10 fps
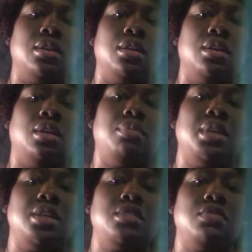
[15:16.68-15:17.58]
a
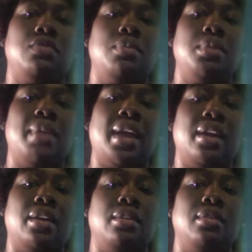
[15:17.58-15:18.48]
piece from the
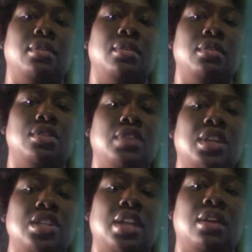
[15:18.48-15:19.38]
back,
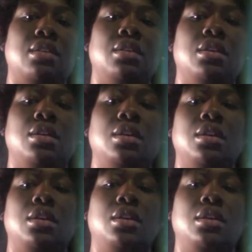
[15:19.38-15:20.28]
stretched out,
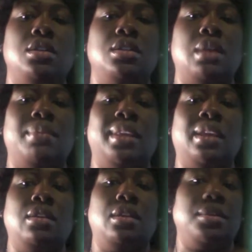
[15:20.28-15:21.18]
and it's coming
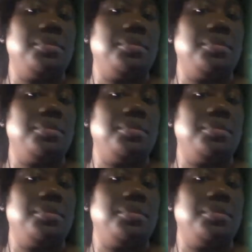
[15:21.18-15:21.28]
down there,